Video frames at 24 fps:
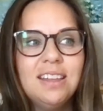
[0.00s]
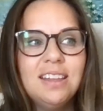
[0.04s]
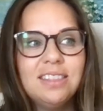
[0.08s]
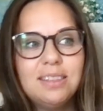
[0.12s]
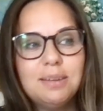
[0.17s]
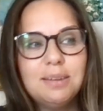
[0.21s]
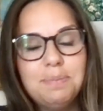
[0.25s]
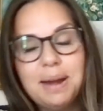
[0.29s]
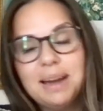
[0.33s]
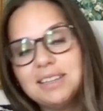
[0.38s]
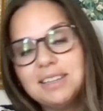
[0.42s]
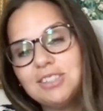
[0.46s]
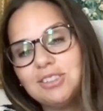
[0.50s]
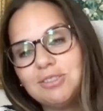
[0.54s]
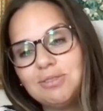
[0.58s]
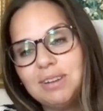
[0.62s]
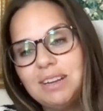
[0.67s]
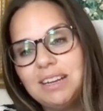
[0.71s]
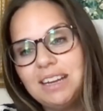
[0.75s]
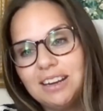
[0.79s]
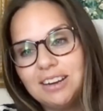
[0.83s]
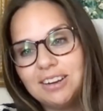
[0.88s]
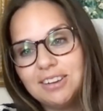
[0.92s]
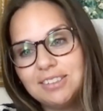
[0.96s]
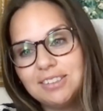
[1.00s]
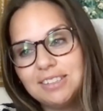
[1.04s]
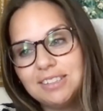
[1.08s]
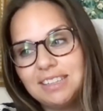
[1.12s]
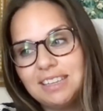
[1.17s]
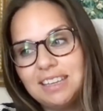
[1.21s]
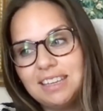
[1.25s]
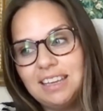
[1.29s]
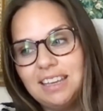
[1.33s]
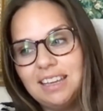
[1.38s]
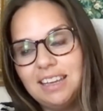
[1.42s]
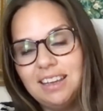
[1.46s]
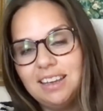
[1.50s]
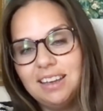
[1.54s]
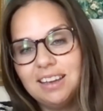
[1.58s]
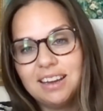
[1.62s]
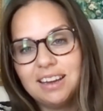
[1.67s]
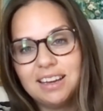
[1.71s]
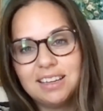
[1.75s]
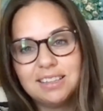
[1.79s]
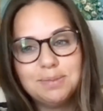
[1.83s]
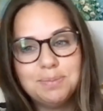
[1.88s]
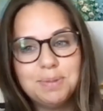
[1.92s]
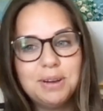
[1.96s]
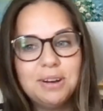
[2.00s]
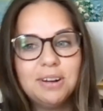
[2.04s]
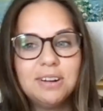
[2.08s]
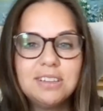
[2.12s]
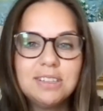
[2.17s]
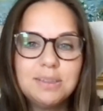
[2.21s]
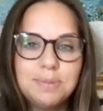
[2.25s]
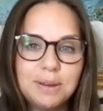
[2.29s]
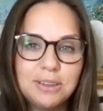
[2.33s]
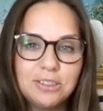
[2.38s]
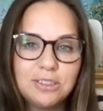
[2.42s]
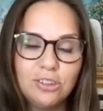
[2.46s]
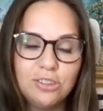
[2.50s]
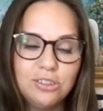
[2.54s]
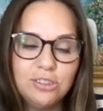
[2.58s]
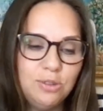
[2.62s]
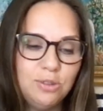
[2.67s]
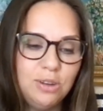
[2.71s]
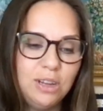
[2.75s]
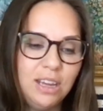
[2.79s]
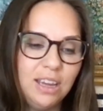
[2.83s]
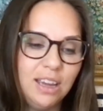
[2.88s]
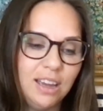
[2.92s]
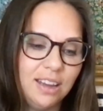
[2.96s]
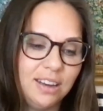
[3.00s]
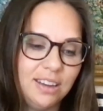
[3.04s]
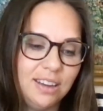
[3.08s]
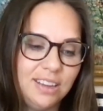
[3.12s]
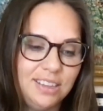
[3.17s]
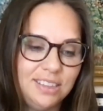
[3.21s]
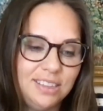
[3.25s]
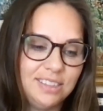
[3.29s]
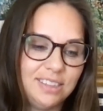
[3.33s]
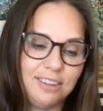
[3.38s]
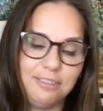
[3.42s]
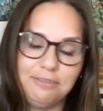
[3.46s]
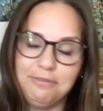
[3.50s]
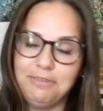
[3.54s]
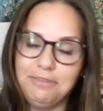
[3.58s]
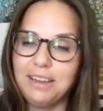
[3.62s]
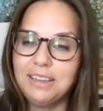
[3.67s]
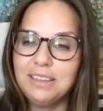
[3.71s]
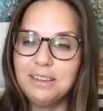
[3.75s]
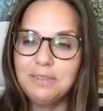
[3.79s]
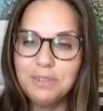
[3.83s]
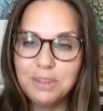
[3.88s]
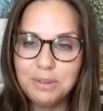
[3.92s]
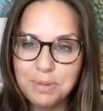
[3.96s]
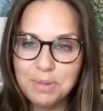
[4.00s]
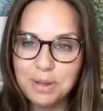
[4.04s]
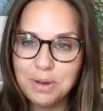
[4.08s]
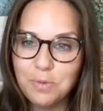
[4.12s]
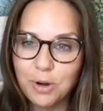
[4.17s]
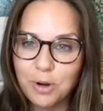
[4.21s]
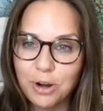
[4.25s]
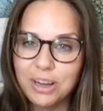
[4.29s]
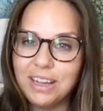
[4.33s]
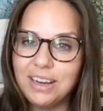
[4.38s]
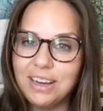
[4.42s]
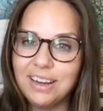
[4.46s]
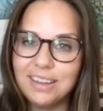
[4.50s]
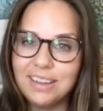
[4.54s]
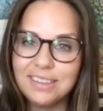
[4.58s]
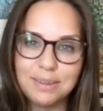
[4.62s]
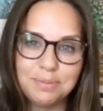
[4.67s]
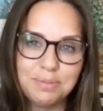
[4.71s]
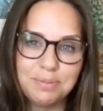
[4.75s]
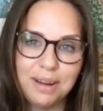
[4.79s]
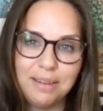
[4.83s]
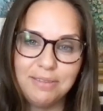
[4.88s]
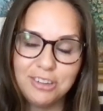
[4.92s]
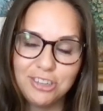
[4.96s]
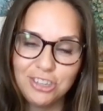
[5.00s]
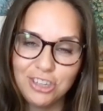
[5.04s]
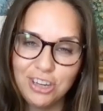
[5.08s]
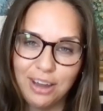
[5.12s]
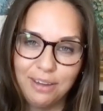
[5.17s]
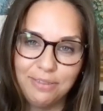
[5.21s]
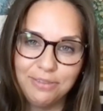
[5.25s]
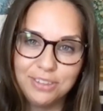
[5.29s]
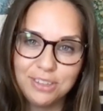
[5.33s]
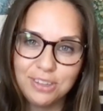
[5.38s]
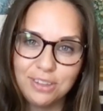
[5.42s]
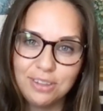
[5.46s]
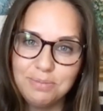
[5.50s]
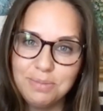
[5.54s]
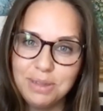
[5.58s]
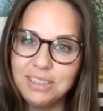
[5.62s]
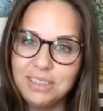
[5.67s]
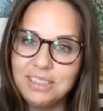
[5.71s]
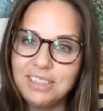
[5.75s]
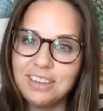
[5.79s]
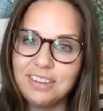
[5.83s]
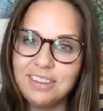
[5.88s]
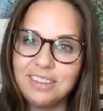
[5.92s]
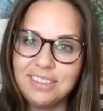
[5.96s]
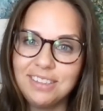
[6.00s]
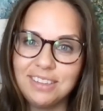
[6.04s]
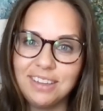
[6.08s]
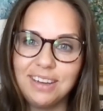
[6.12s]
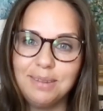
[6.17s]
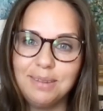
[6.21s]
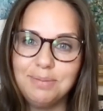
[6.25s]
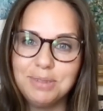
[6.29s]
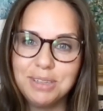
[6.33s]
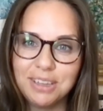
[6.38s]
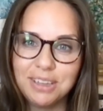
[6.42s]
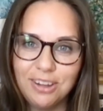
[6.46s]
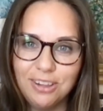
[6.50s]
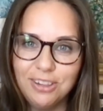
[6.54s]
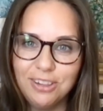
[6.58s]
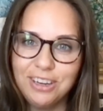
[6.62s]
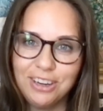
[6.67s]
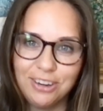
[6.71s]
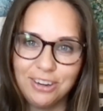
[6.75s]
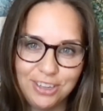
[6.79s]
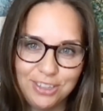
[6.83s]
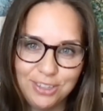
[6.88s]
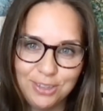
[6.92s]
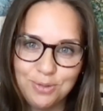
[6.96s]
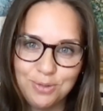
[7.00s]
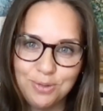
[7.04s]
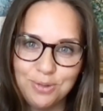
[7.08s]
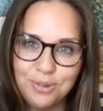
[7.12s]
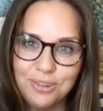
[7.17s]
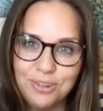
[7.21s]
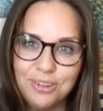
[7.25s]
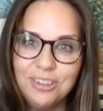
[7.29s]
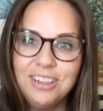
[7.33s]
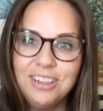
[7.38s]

The past 3 years, he has been on a special duty, and he's effectively been working as a private chef. So the military sent him to culinary school.